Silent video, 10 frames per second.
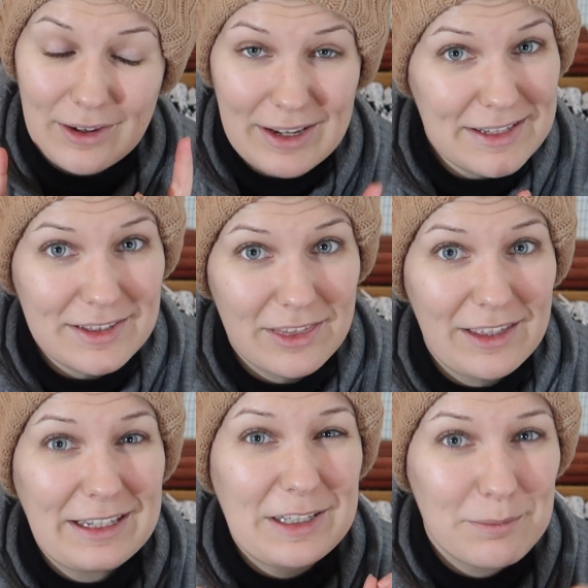here's the
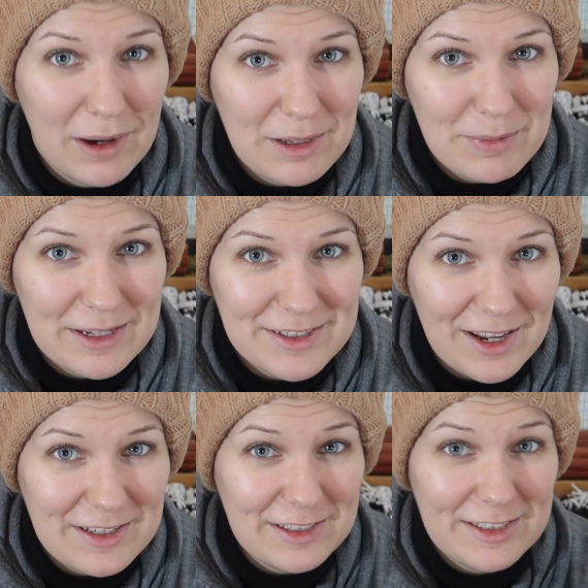thing. You might be
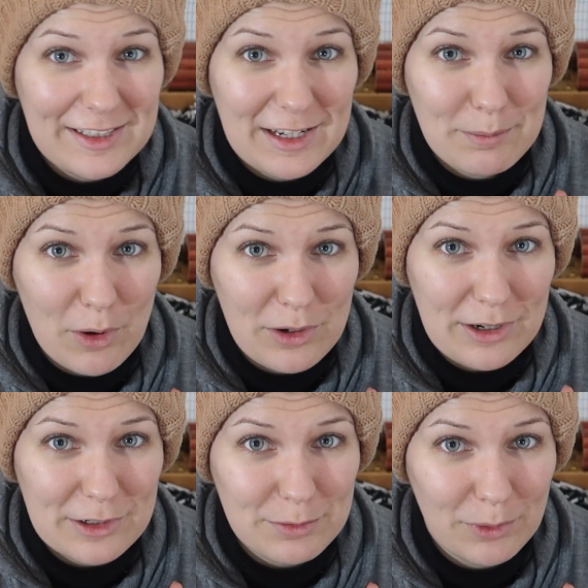excited to see
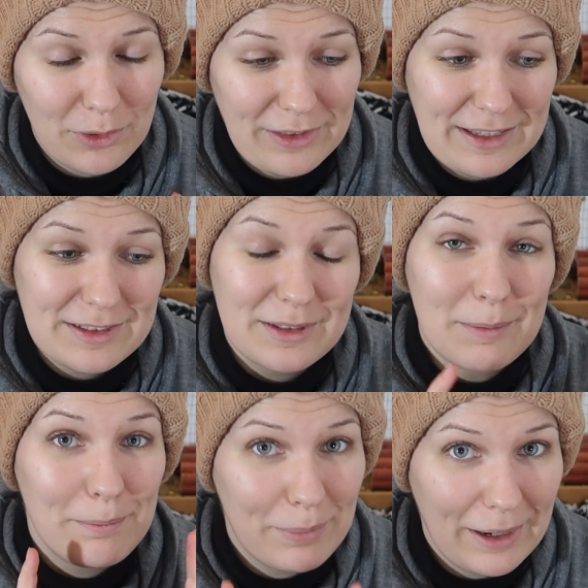Ammonia explore this,
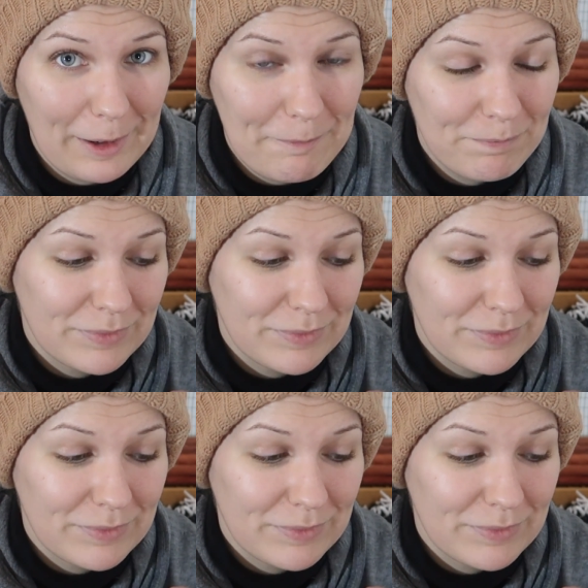but